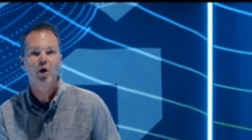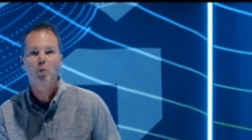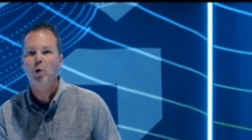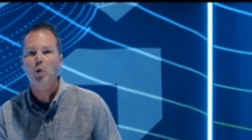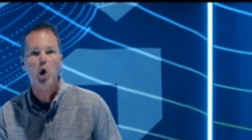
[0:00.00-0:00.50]

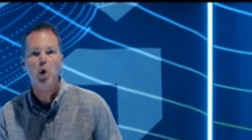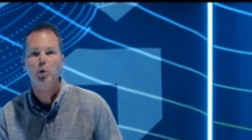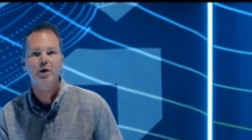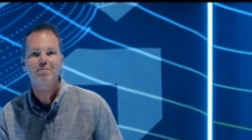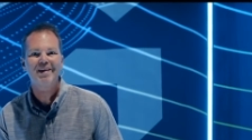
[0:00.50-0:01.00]
what will
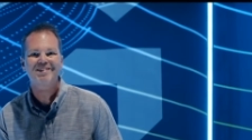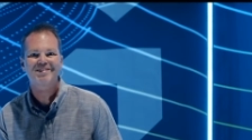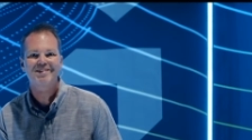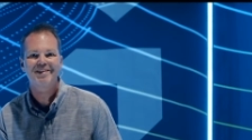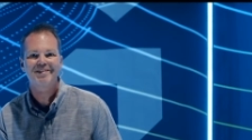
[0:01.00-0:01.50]
only make
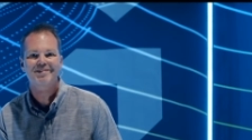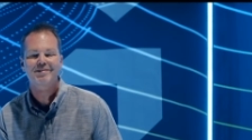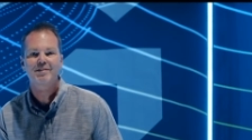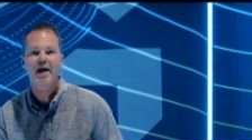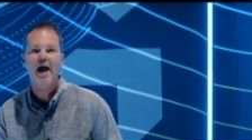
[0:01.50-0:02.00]

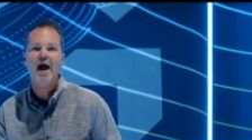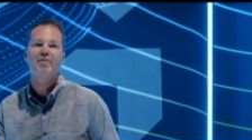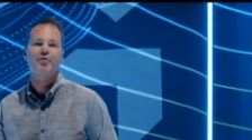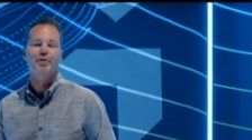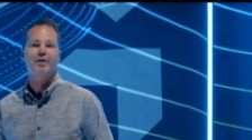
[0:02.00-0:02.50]
sense
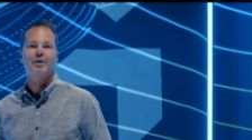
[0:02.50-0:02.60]
after.